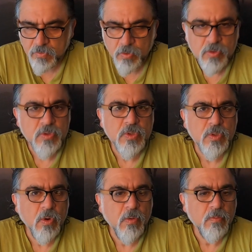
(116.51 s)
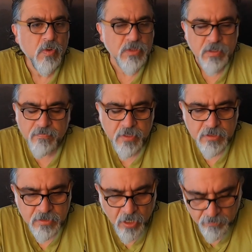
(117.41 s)
or to go most of the
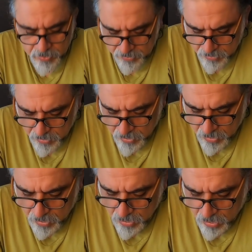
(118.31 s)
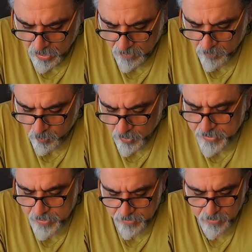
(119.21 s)
assignment
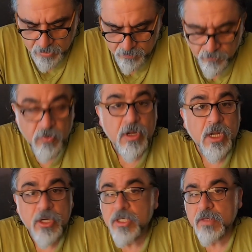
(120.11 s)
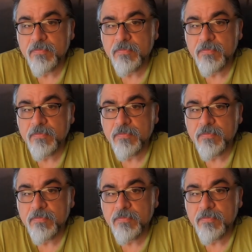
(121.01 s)
with it for learning